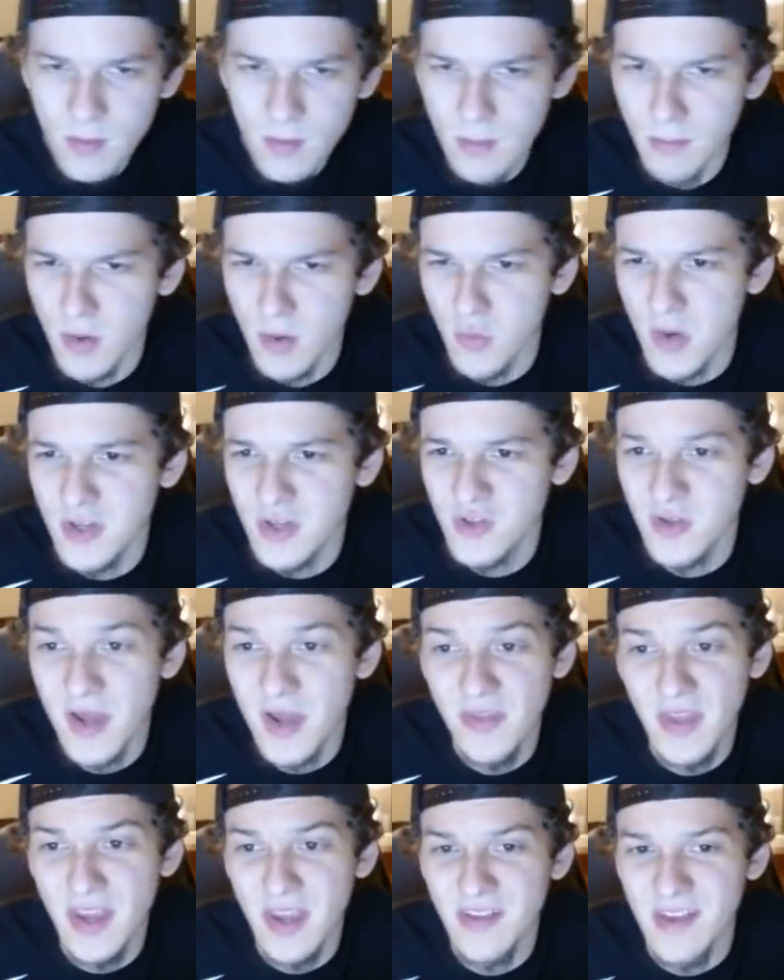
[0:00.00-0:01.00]
But Russell,
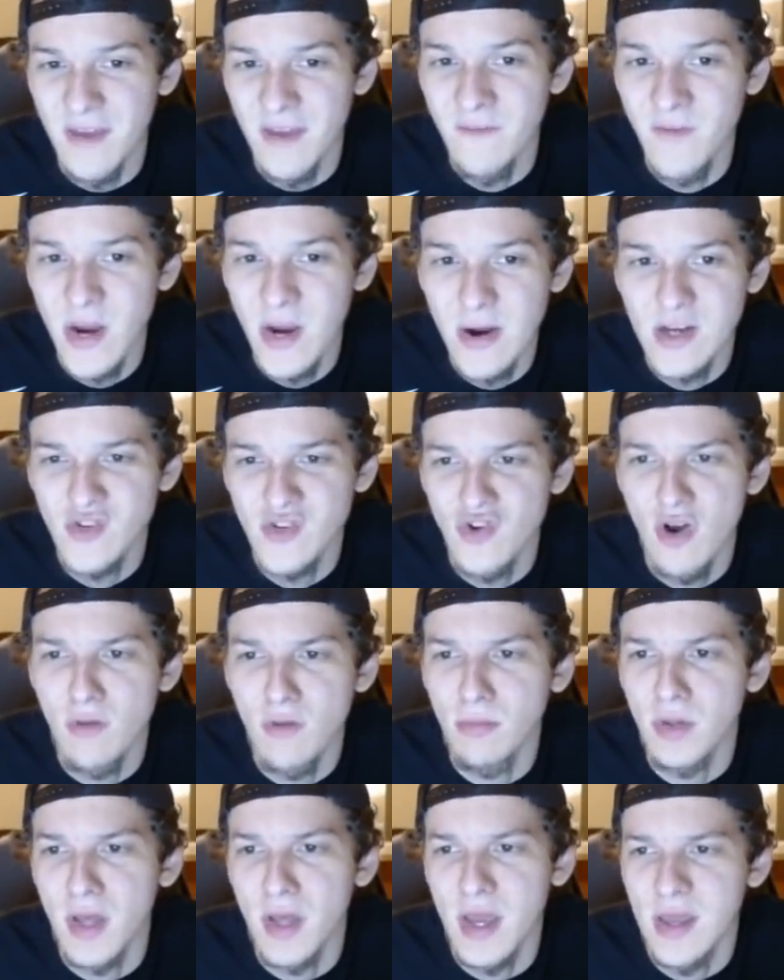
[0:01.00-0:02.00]
I think, is a very strong
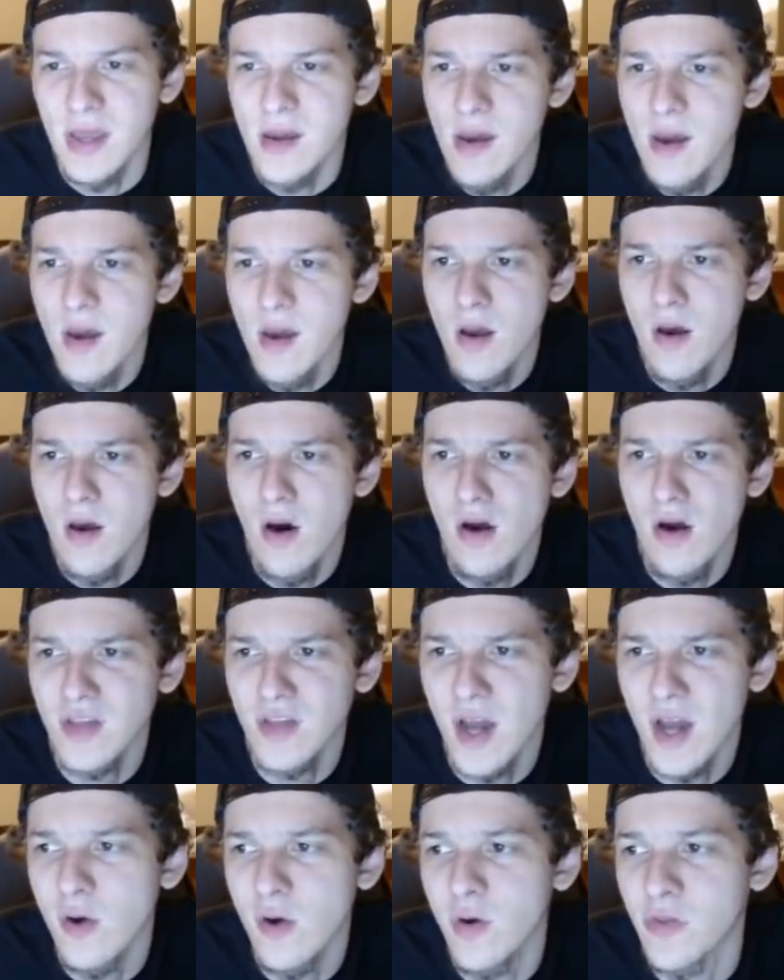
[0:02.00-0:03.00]
play on
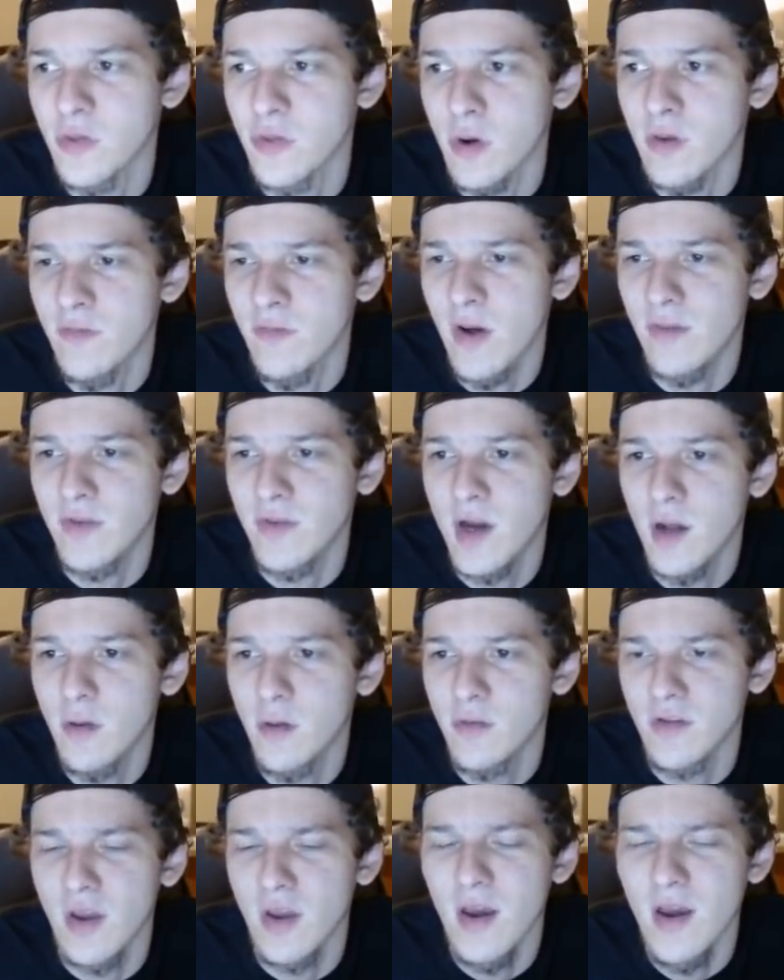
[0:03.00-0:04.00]
Yahoo at
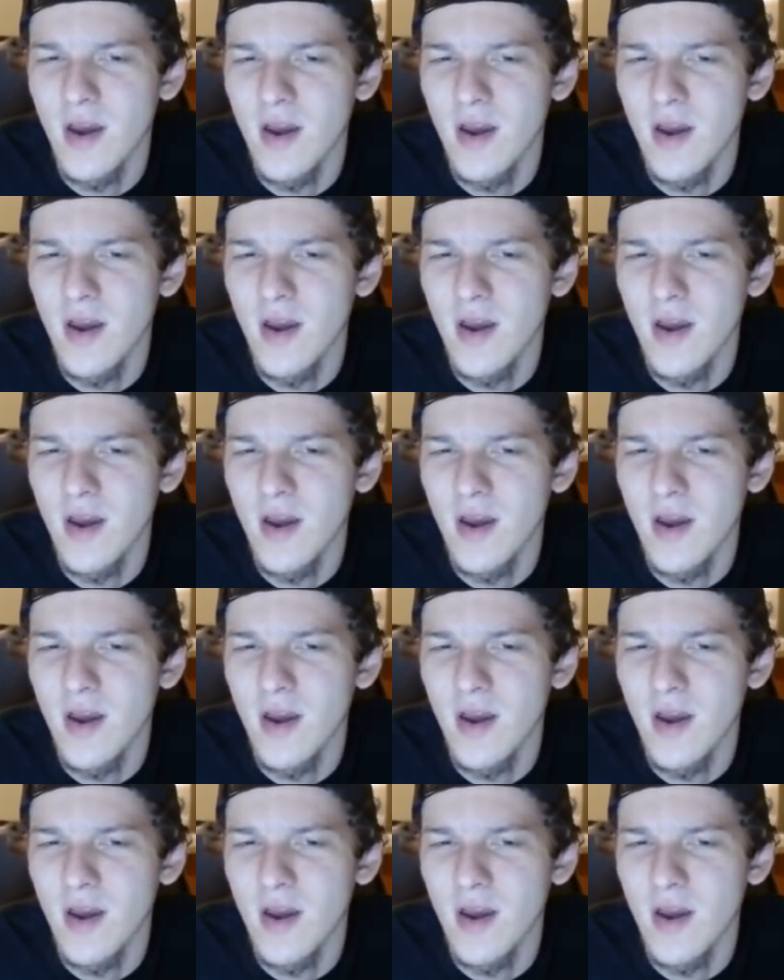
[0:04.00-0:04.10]
$35.